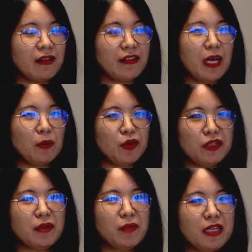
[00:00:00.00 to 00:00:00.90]
the
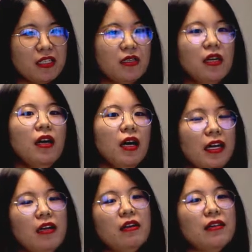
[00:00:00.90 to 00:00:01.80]
temperature much
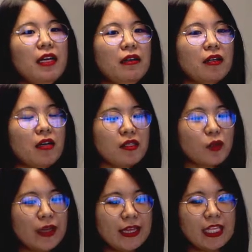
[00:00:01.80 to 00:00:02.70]
higher than because
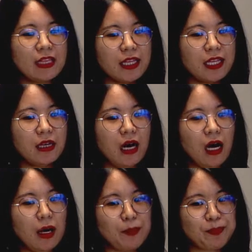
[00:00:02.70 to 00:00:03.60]
we did the
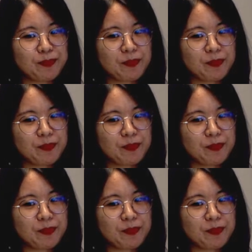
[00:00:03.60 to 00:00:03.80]
um,